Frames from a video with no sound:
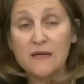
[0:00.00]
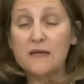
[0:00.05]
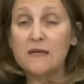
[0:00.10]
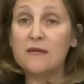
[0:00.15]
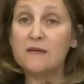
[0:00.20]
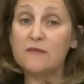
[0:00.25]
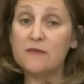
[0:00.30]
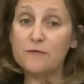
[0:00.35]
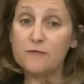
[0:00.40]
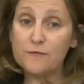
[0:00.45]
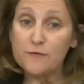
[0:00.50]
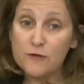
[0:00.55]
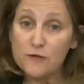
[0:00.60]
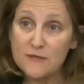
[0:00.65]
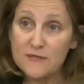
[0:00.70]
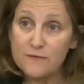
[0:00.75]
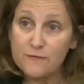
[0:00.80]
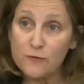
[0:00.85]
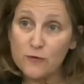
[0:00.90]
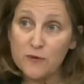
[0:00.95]
In the
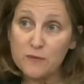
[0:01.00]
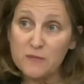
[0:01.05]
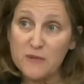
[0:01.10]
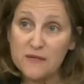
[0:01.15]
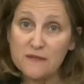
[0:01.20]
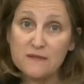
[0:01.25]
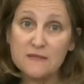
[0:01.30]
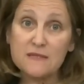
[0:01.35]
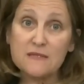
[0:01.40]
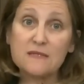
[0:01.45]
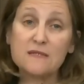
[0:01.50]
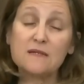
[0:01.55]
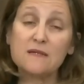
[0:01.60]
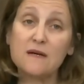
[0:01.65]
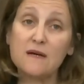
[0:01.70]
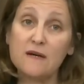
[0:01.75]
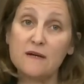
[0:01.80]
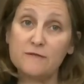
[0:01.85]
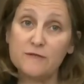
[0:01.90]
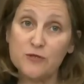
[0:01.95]
first 4 months
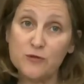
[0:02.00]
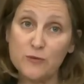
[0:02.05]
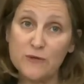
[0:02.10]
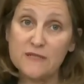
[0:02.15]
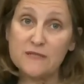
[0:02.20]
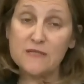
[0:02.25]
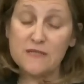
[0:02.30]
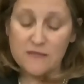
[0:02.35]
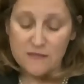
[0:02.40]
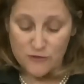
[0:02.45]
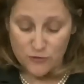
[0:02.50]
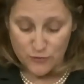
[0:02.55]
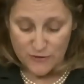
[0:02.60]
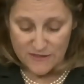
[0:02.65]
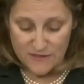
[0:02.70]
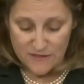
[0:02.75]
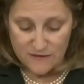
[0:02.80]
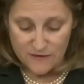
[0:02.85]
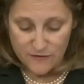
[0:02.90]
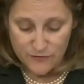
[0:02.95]
of
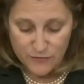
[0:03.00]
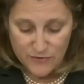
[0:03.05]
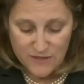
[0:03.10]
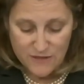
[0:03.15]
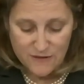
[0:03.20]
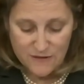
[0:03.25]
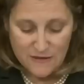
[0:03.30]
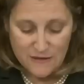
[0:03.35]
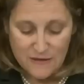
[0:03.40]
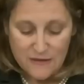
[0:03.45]
2023,